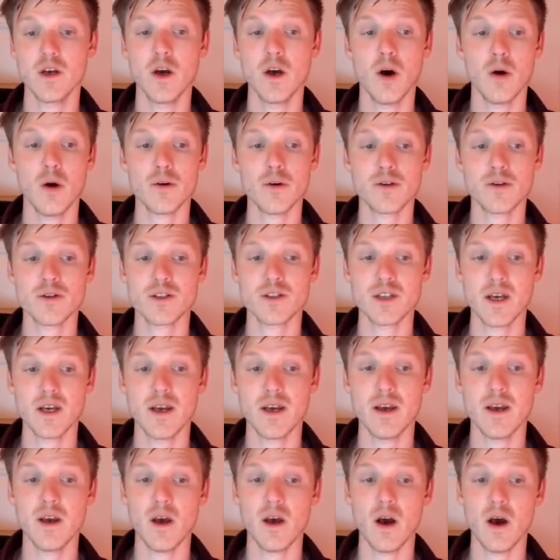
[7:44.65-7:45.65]
Or you could
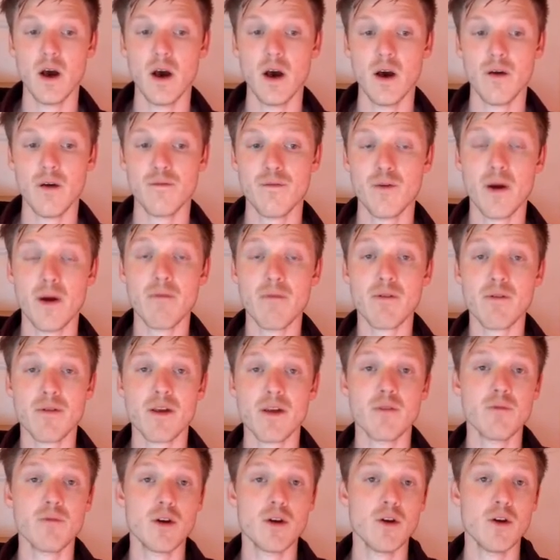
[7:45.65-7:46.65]
say, for
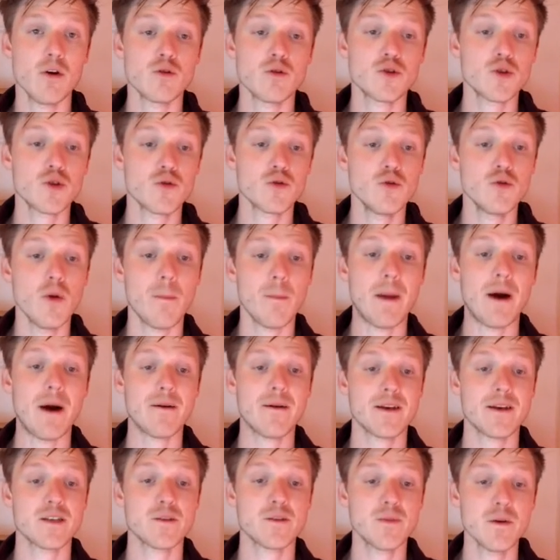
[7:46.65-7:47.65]
everything we know true about
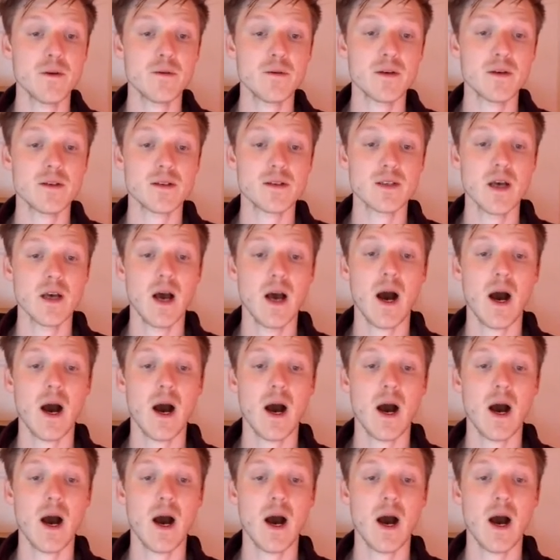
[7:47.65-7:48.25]
experience,